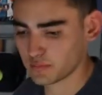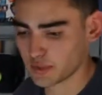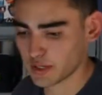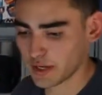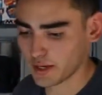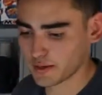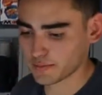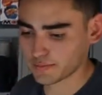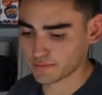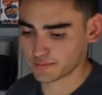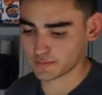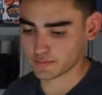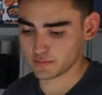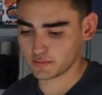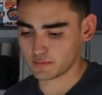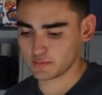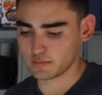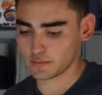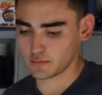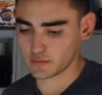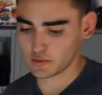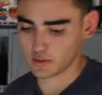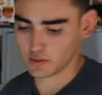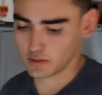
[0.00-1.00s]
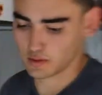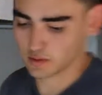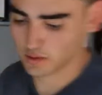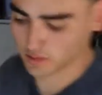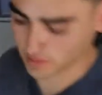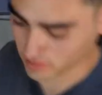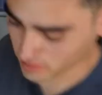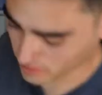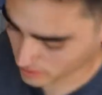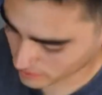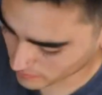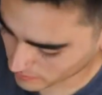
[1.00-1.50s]
yeah,
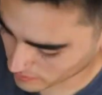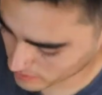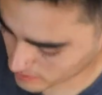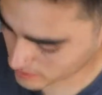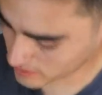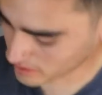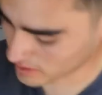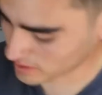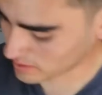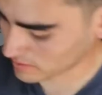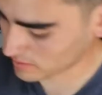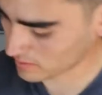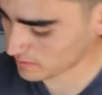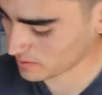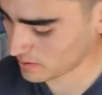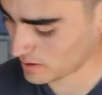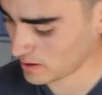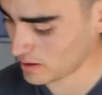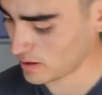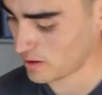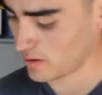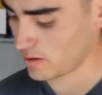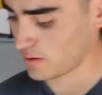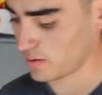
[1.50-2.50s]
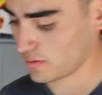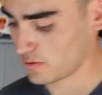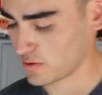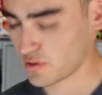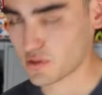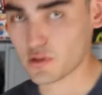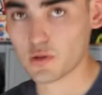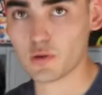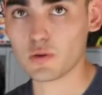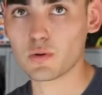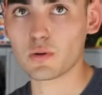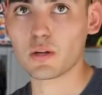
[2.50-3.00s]
just give it a sec and I'll
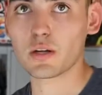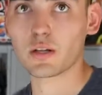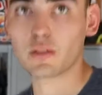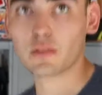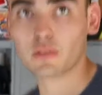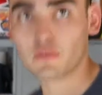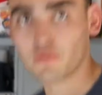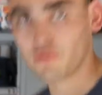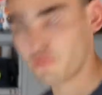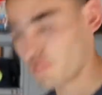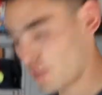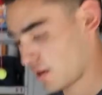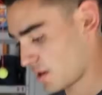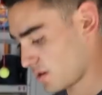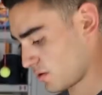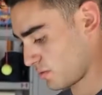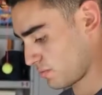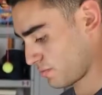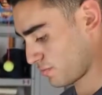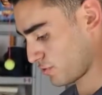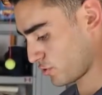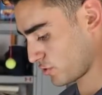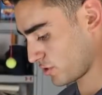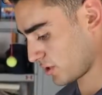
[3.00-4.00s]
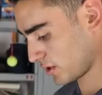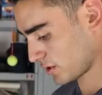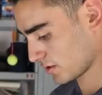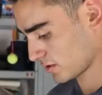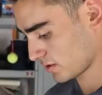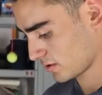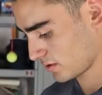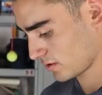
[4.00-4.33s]
show the final product.